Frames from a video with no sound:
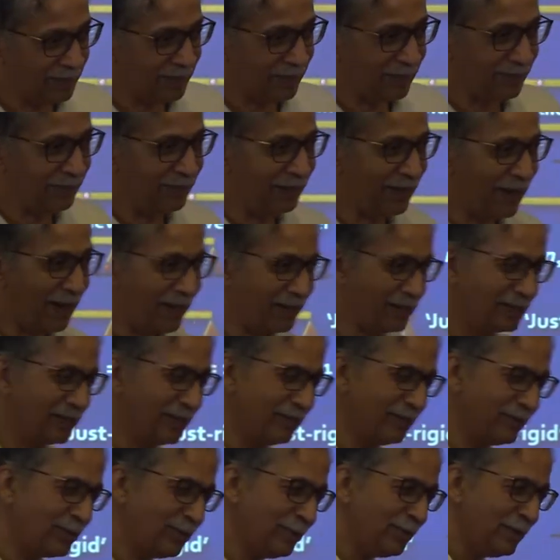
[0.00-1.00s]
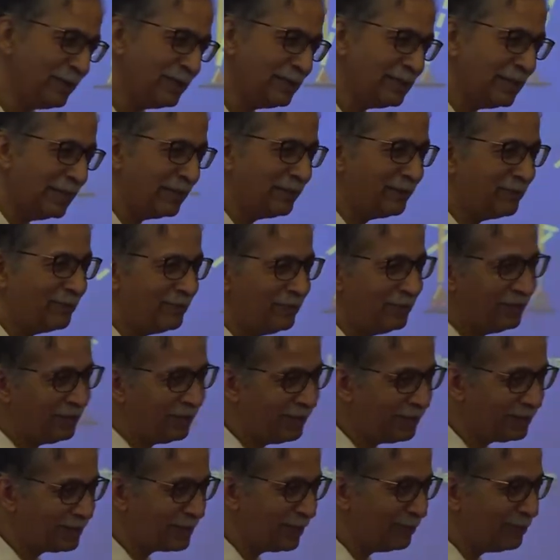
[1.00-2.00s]
and they asked us. So we said
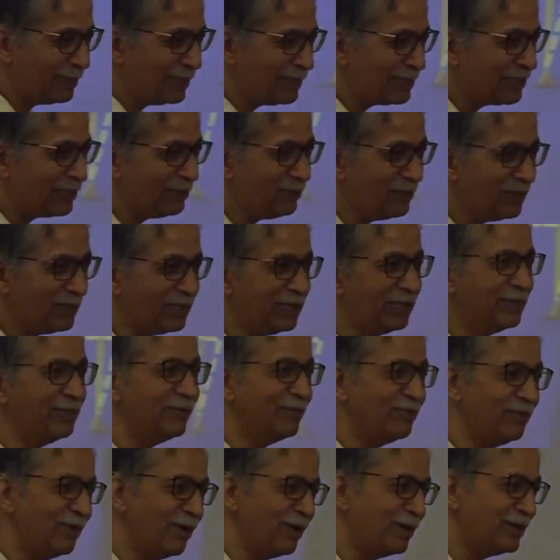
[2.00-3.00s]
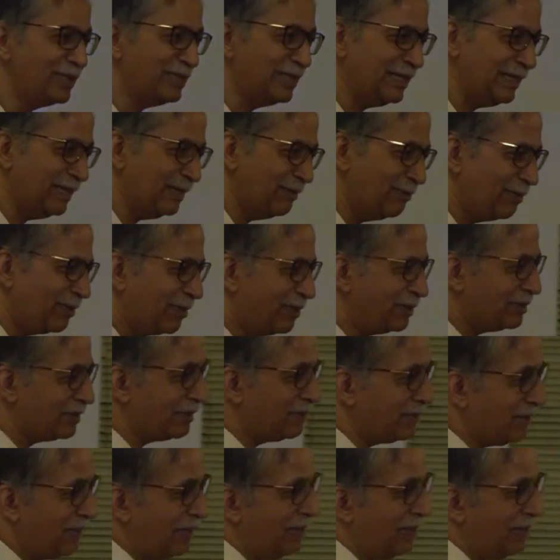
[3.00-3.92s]
there is some instability you have not seen it because